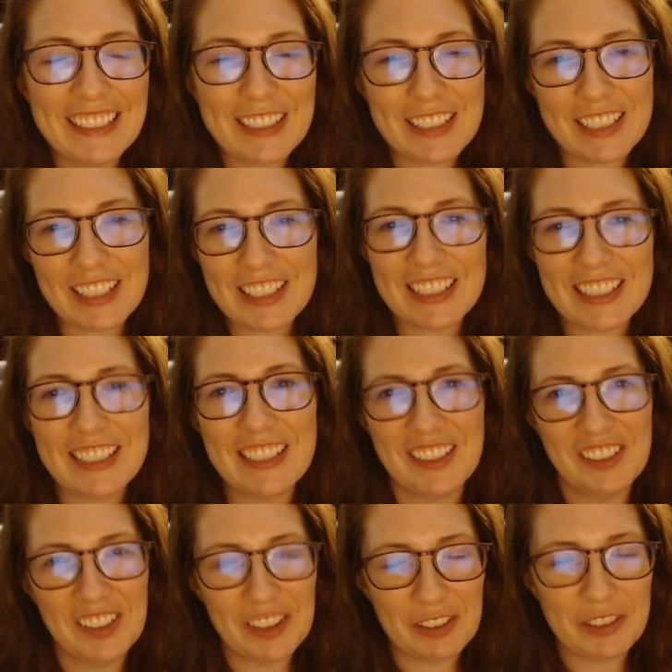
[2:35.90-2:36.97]
like Tarset's
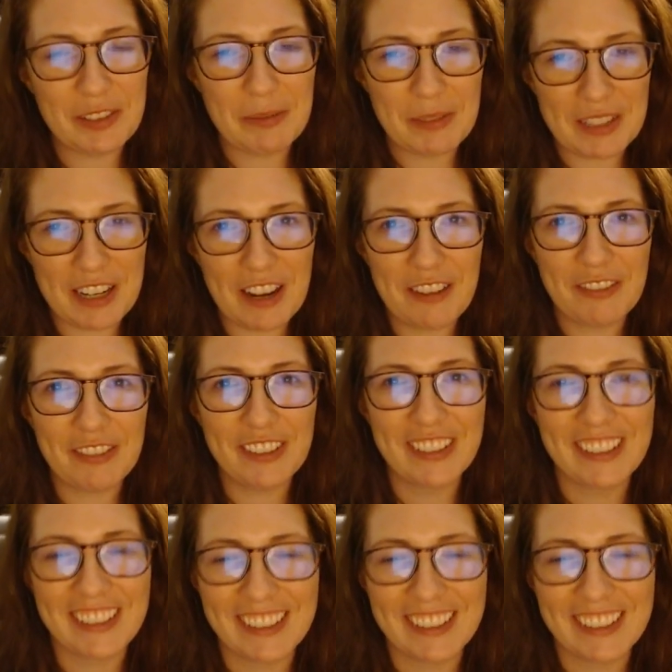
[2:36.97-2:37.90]
going through some stuff.